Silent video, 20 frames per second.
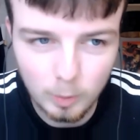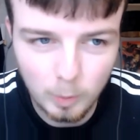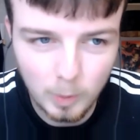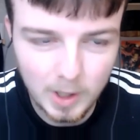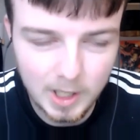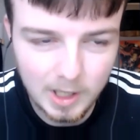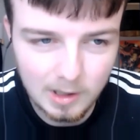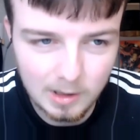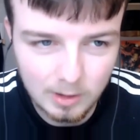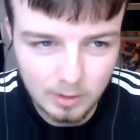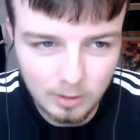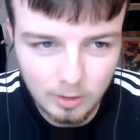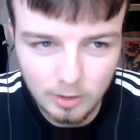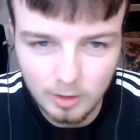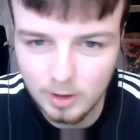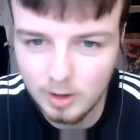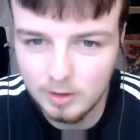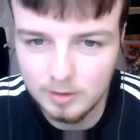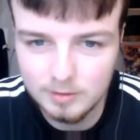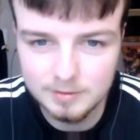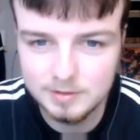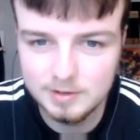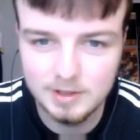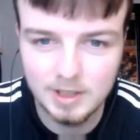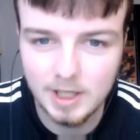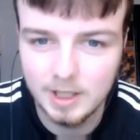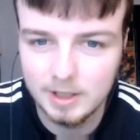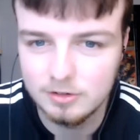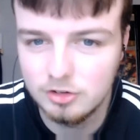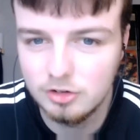away a lot. And
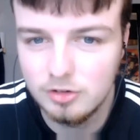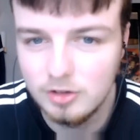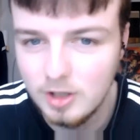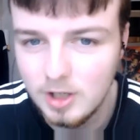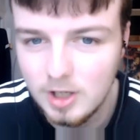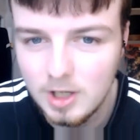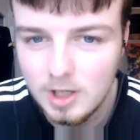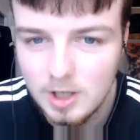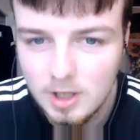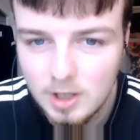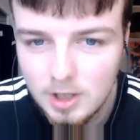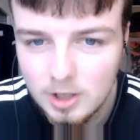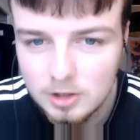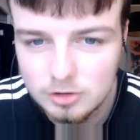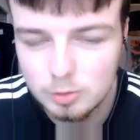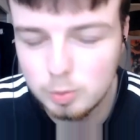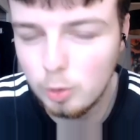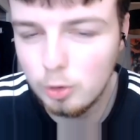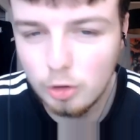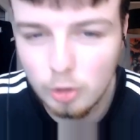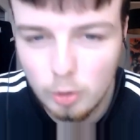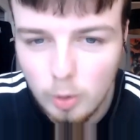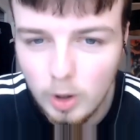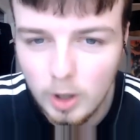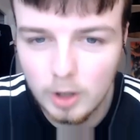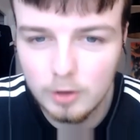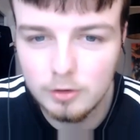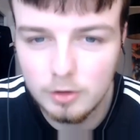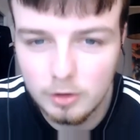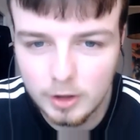yeah, just wasn't
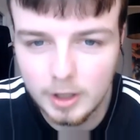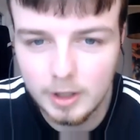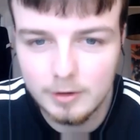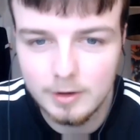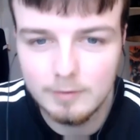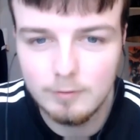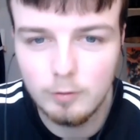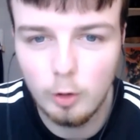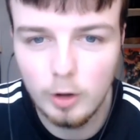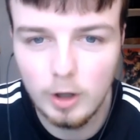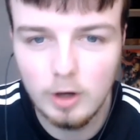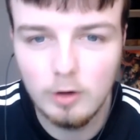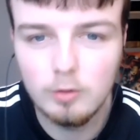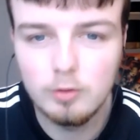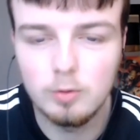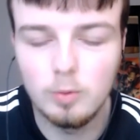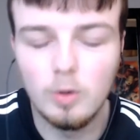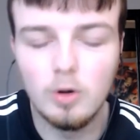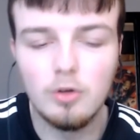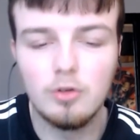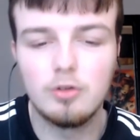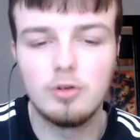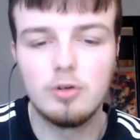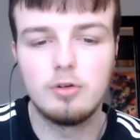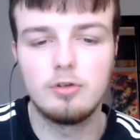quite as on it as everyone else was.